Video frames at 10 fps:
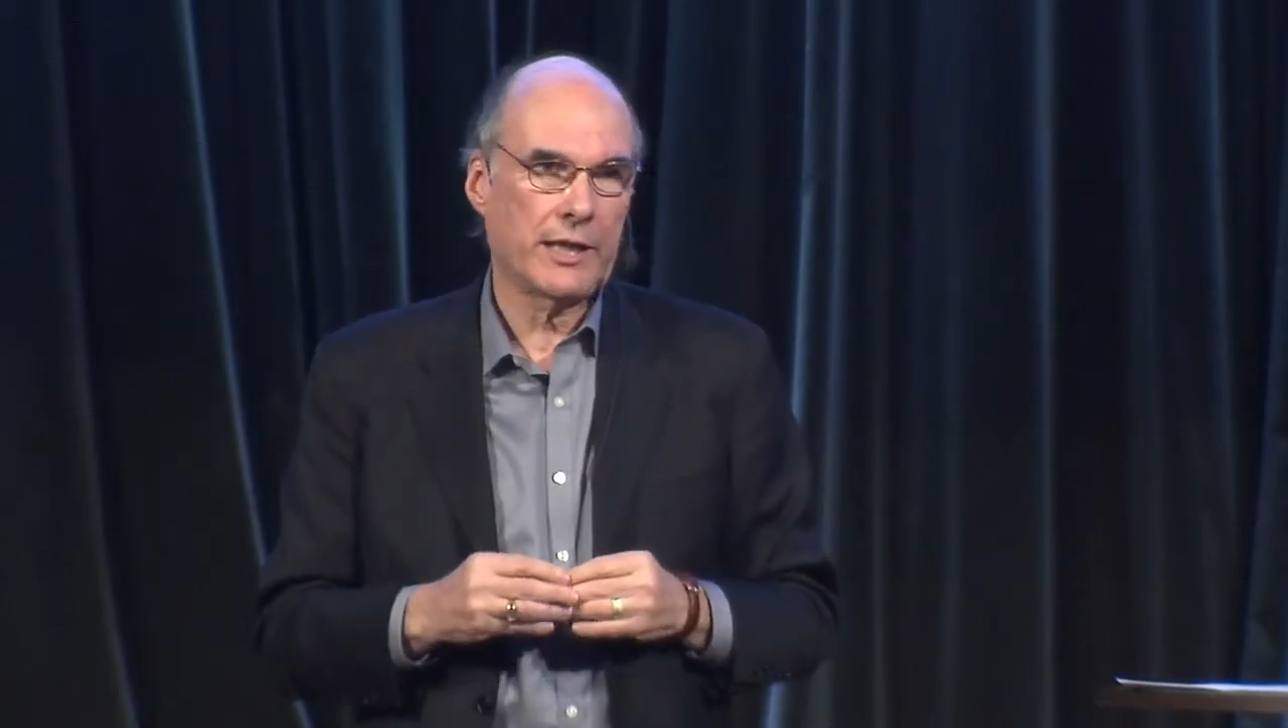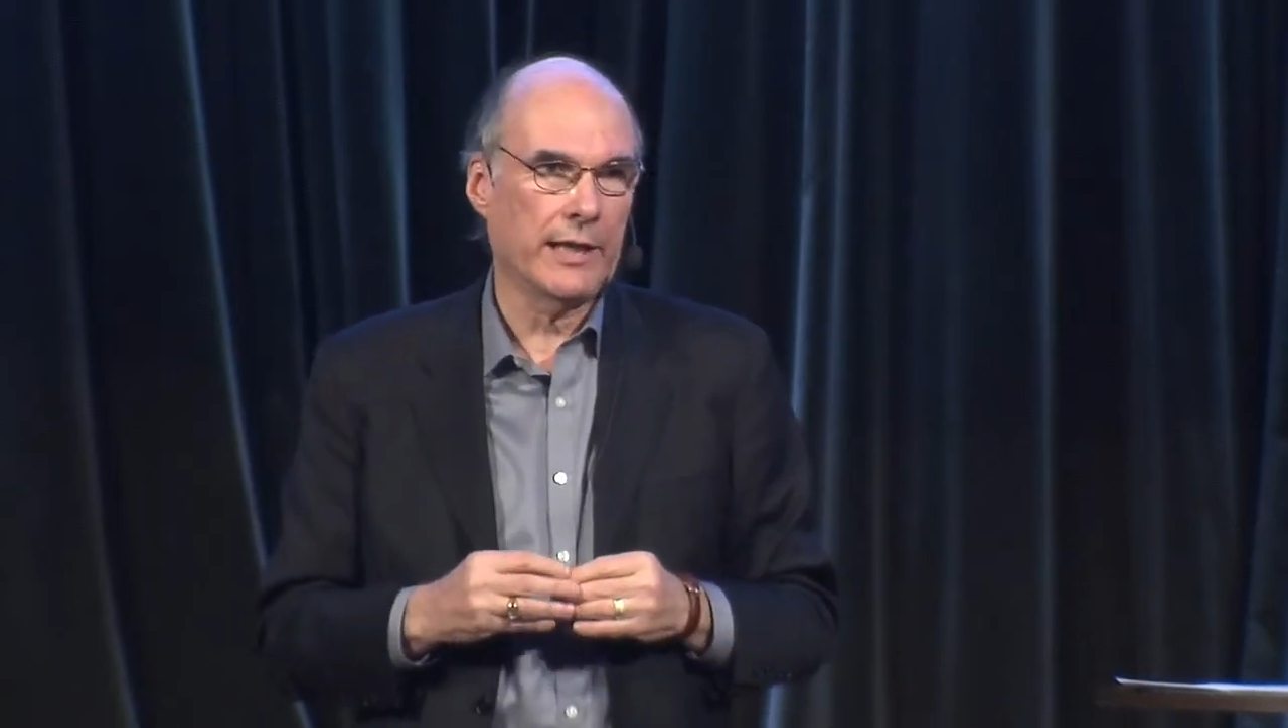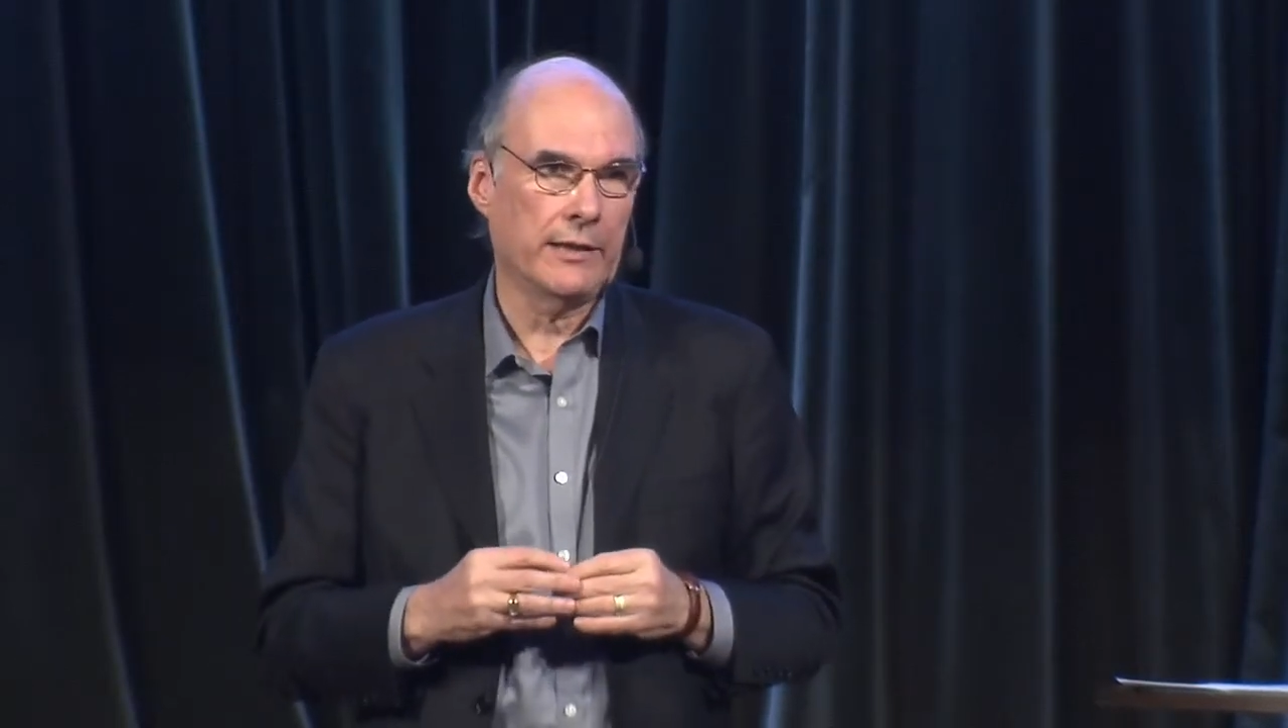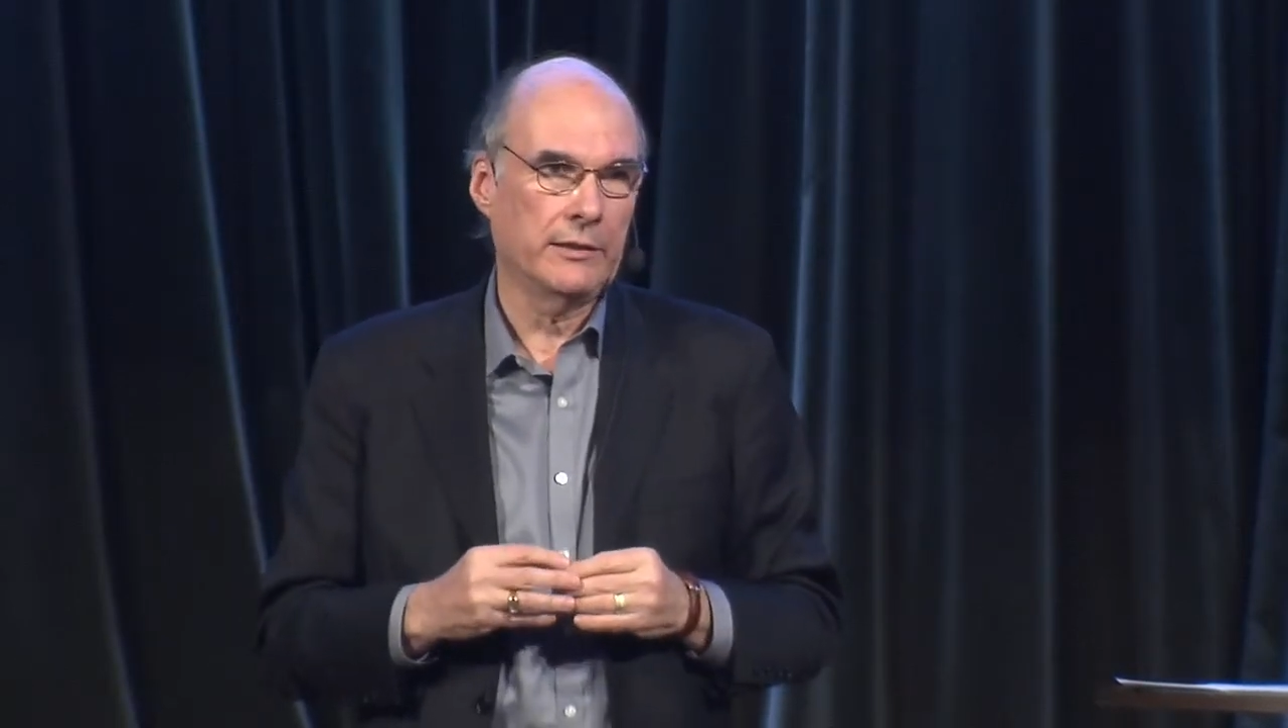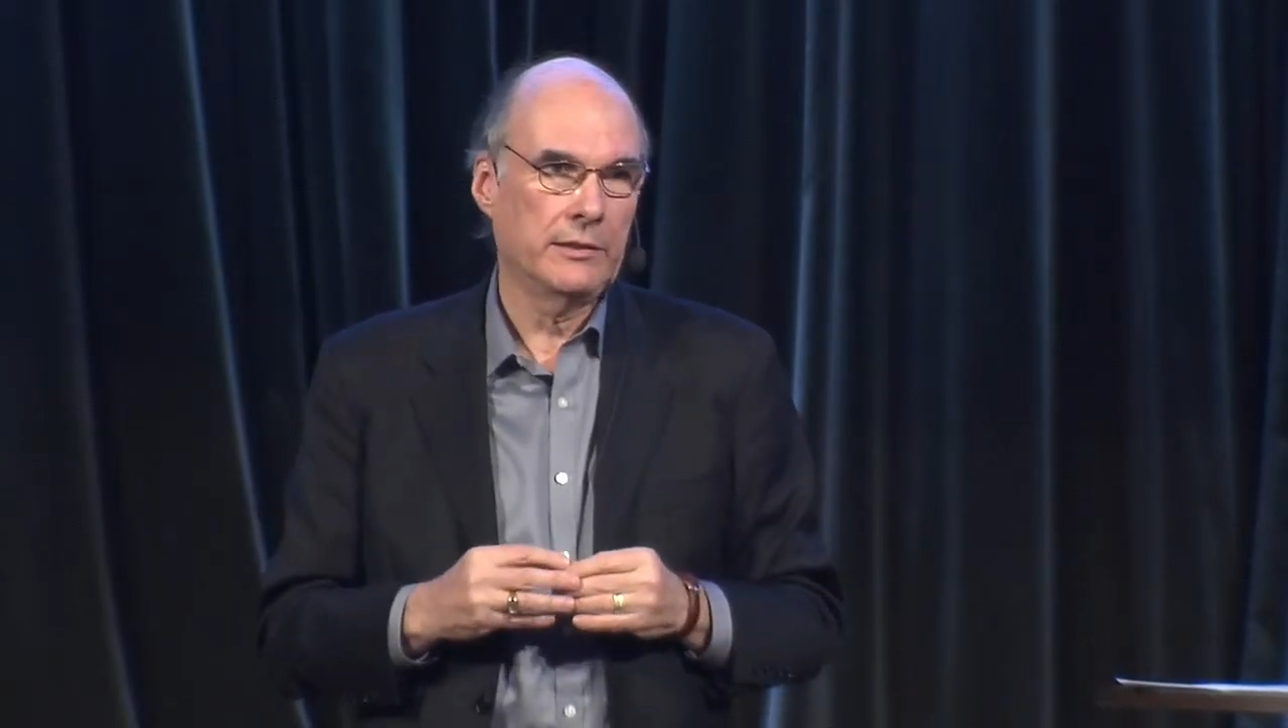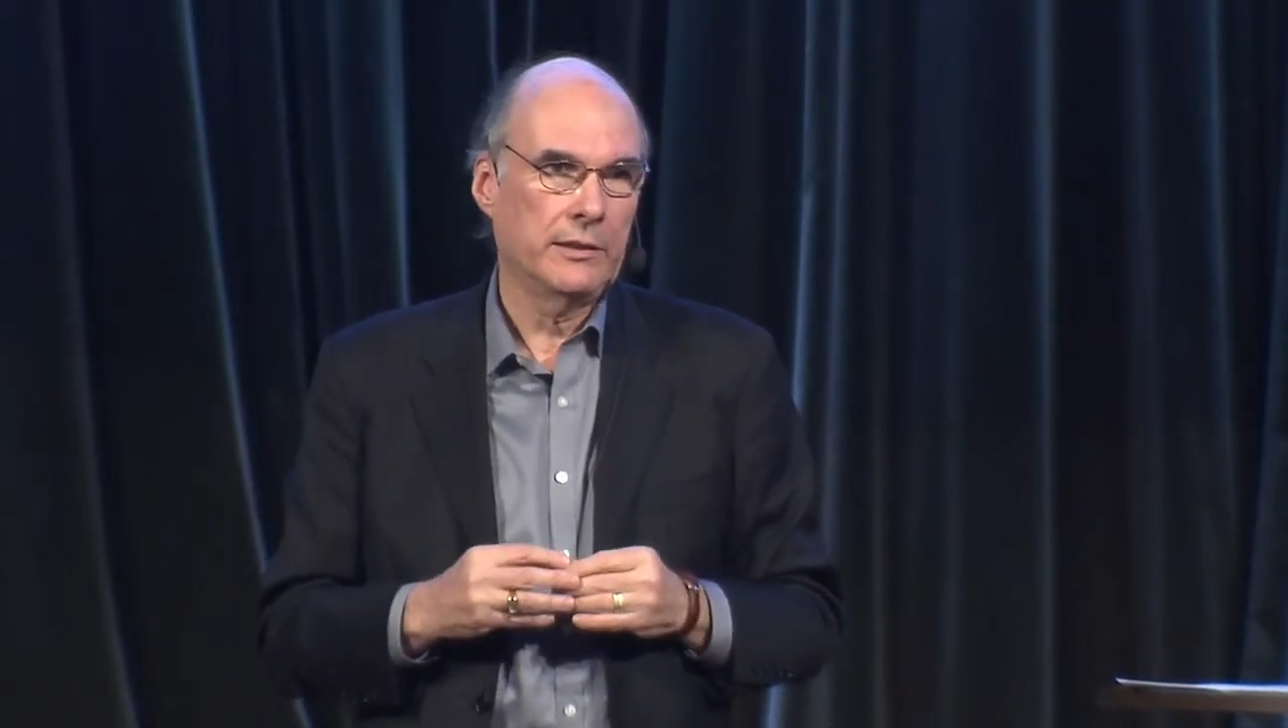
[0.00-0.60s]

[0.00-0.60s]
can.